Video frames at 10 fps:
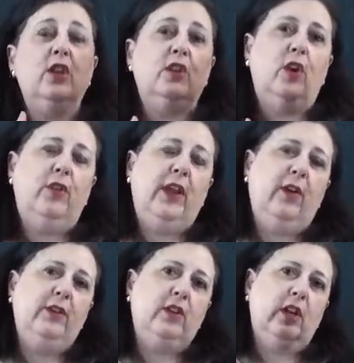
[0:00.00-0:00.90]
So
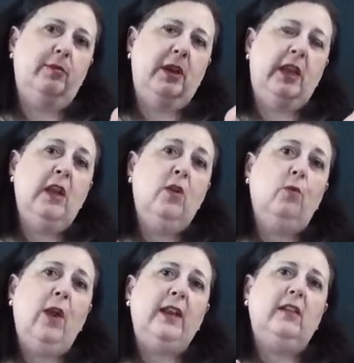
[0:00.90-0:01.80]
there is going to be
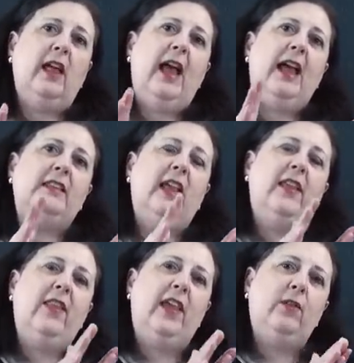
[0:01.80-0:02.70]
red glass
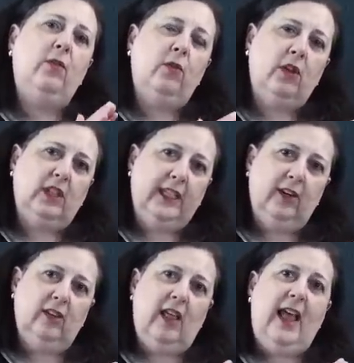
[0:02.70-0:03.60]
and then
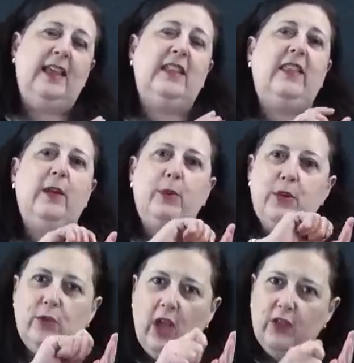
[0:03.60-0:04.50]
clear glass. And then when
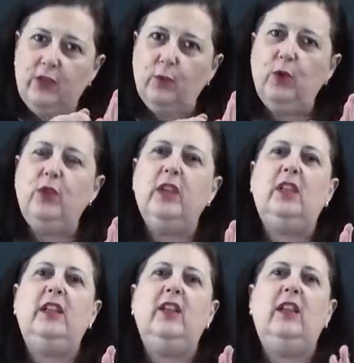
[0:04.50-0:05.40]
you cut through the
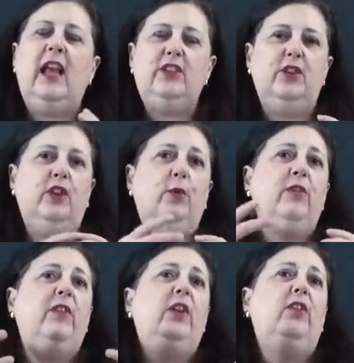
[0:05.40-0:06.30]
clear glass, you're going to
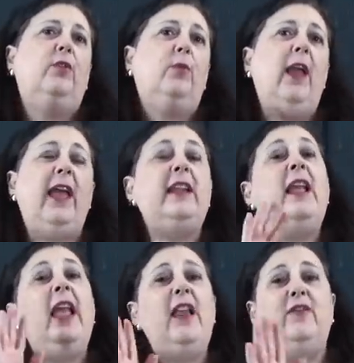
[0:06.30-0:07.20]
reveal the red,
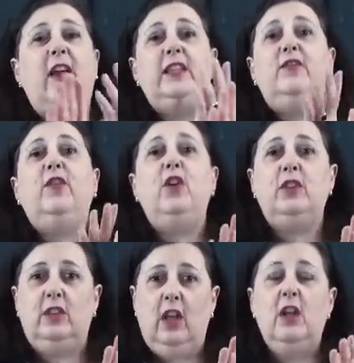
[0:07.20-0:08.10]
and vice
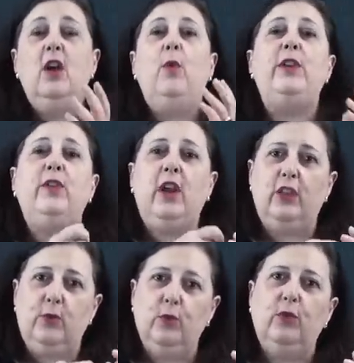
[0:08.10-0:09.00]
versa. When you
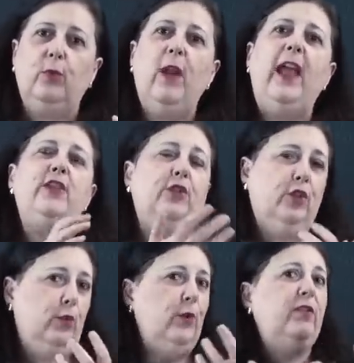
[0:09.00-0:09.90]
cut through the red, you're
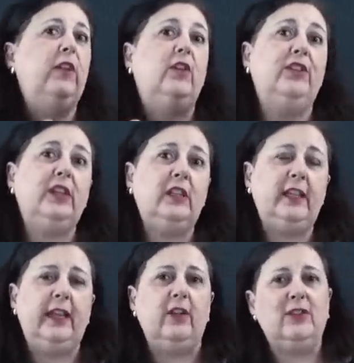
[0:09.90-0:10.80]
going to reveal the
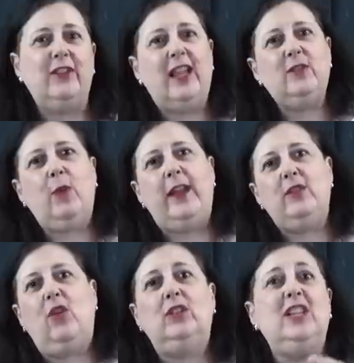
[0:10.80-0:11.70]
clear. So that's why
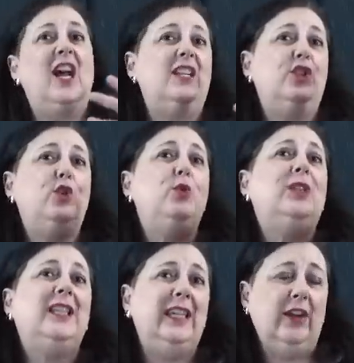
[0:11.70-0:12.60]
it's called cut to
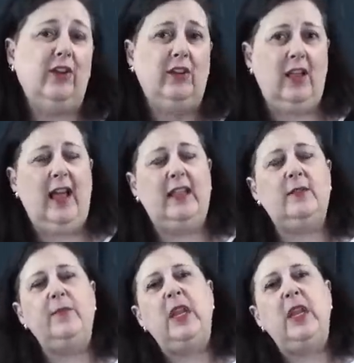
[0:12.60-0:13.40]
clear glass.